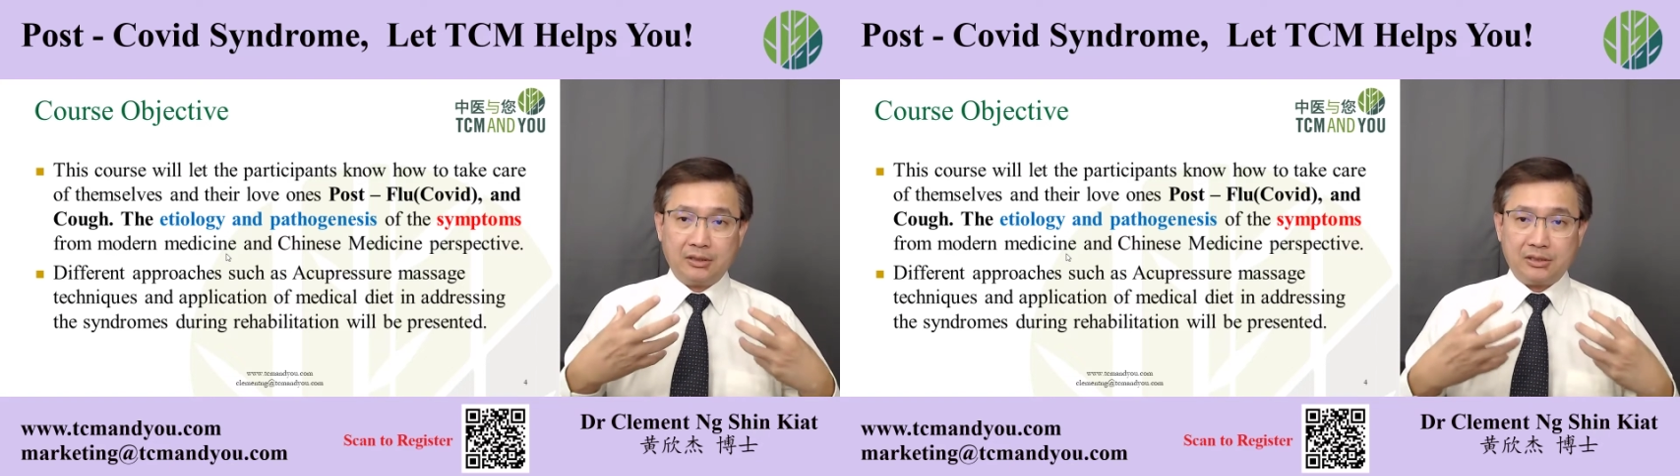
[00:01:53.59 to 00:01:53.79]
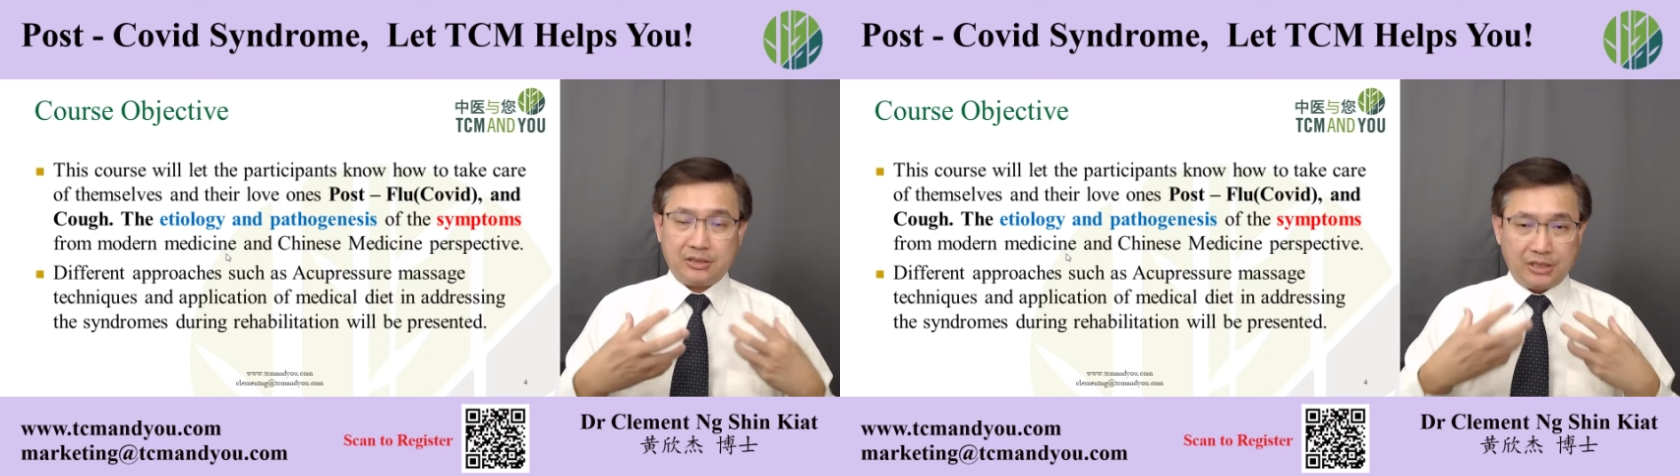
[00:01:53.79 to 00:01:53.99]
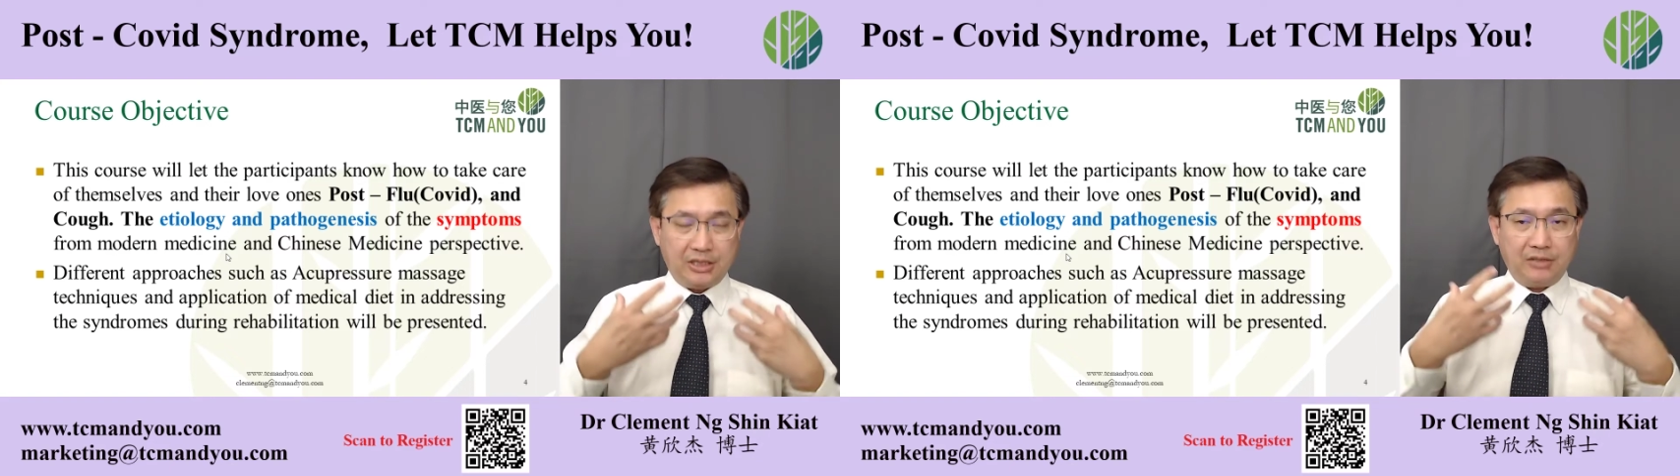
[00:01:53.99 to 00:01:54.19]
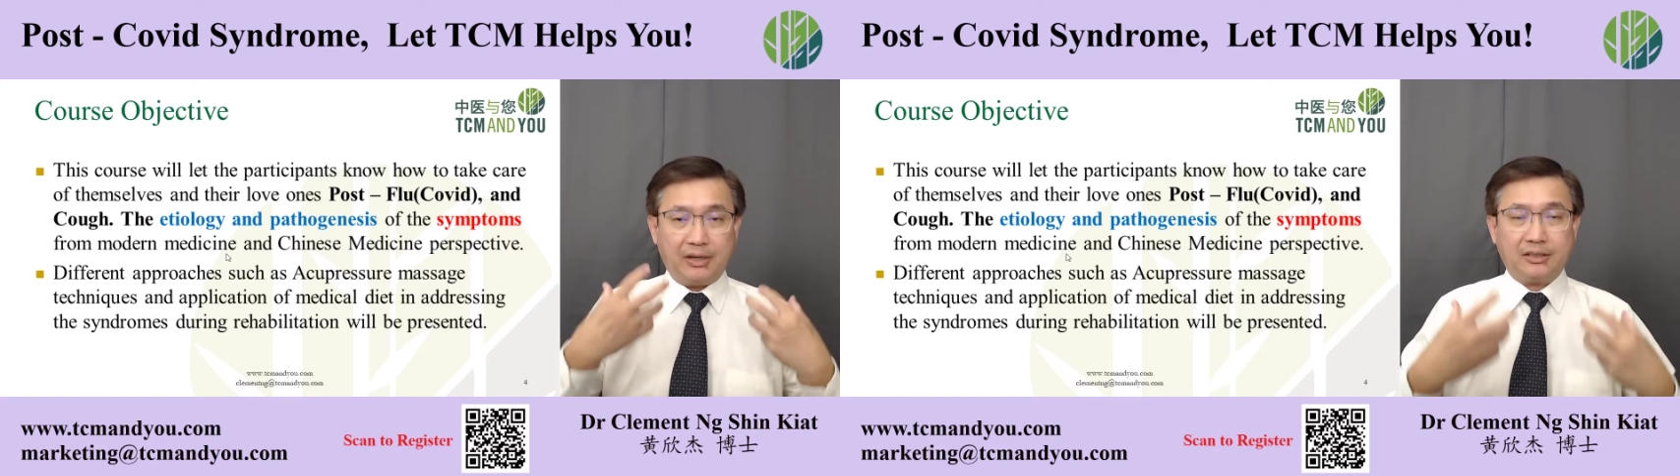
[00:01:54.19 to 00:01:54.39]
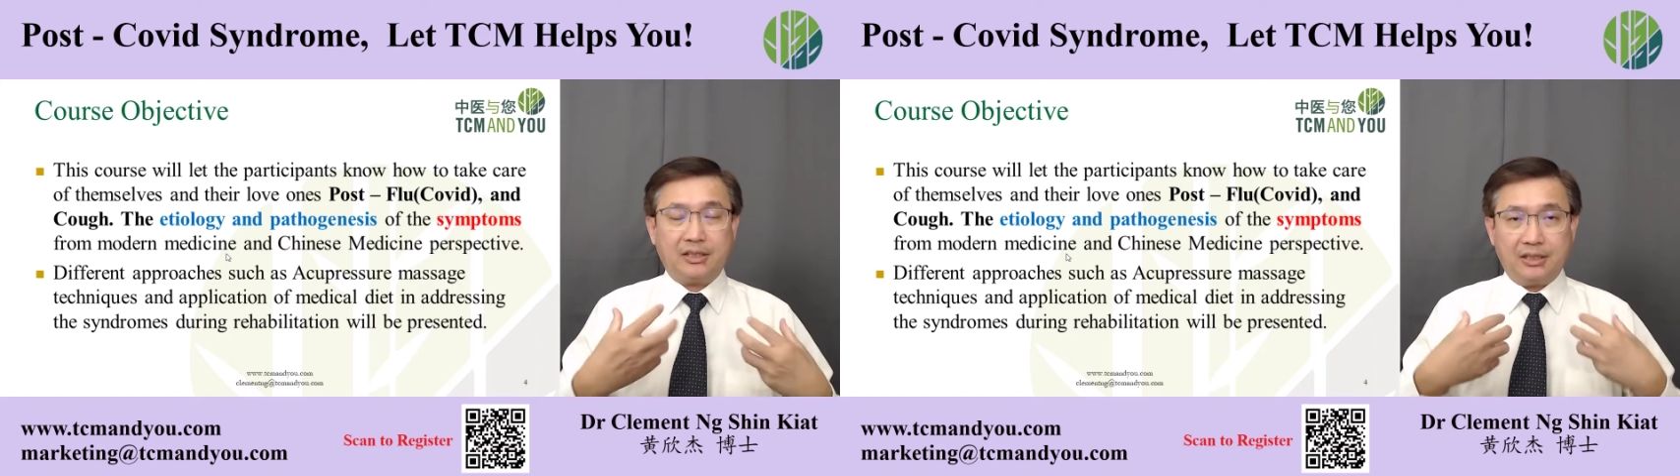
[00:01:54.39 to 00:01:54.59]
qi
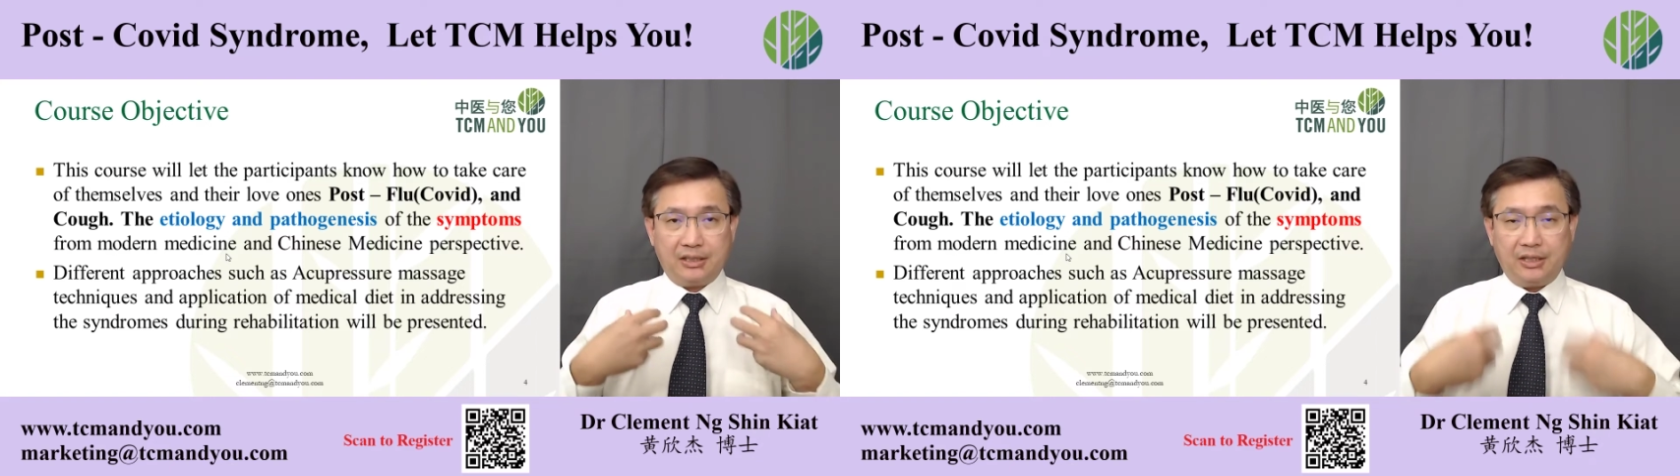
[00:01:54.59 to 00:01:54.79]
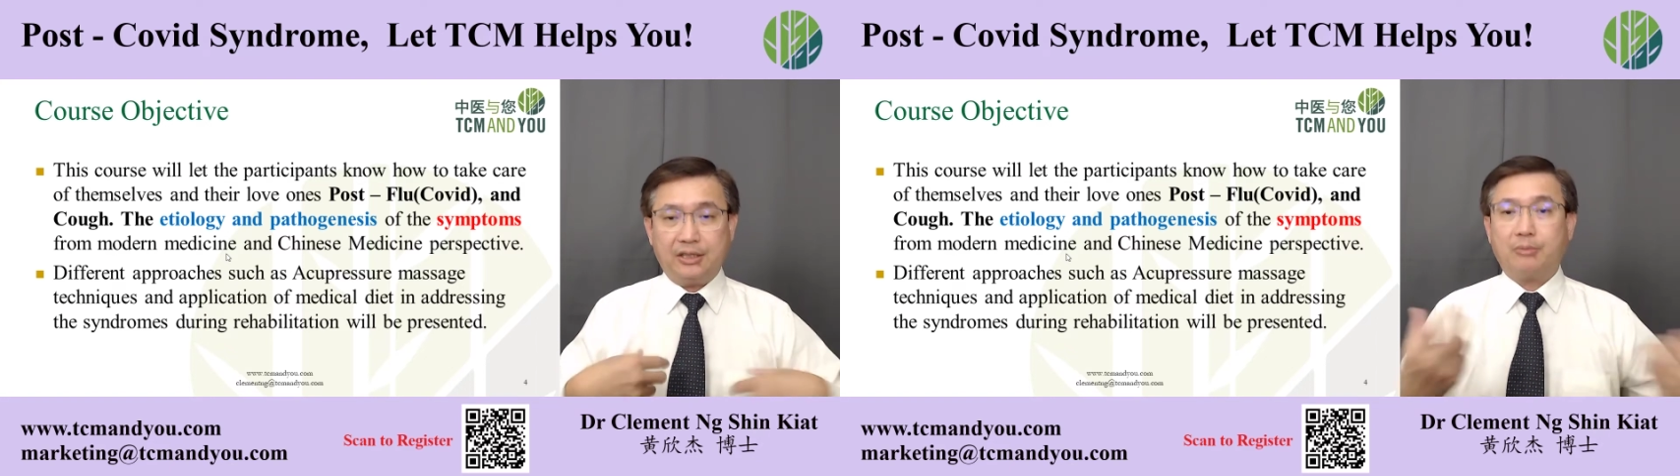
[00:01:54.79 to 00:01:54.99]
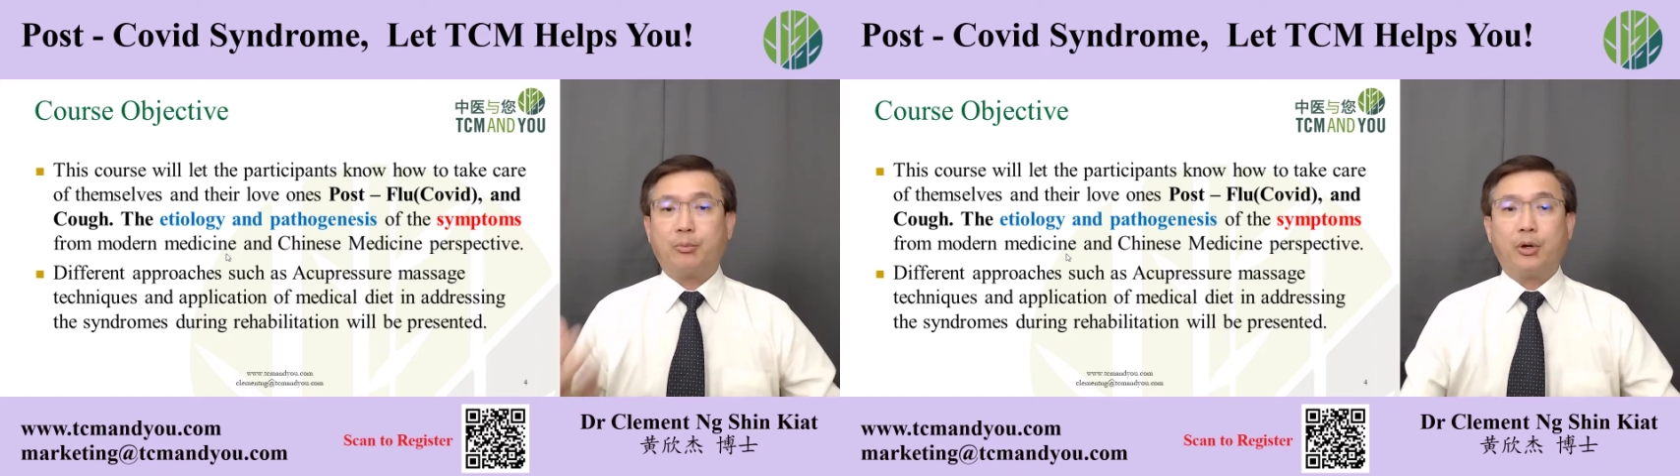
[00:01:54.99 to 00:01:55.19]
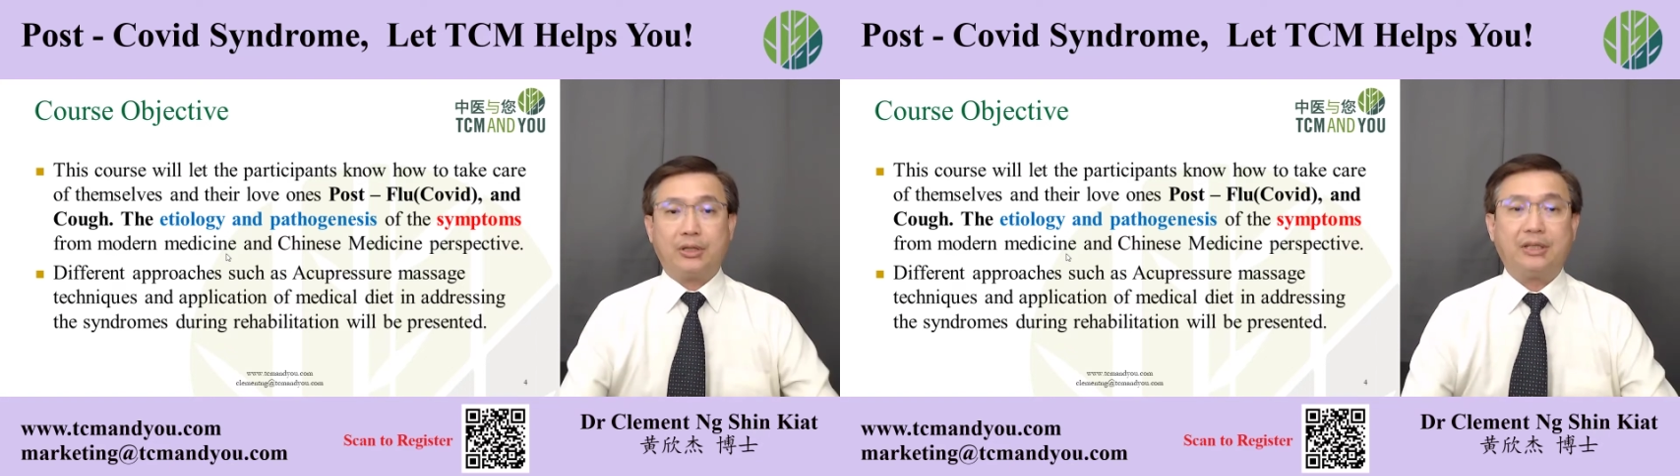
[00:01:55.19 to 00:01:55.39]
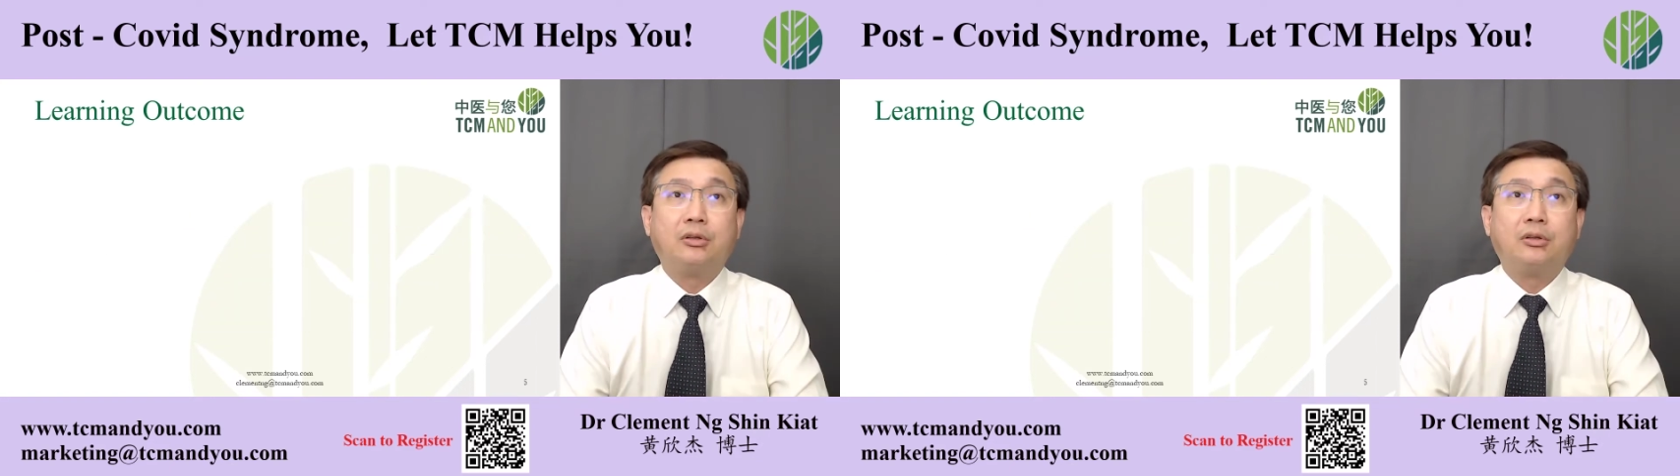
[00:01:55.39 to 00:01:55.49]
vitality in the body.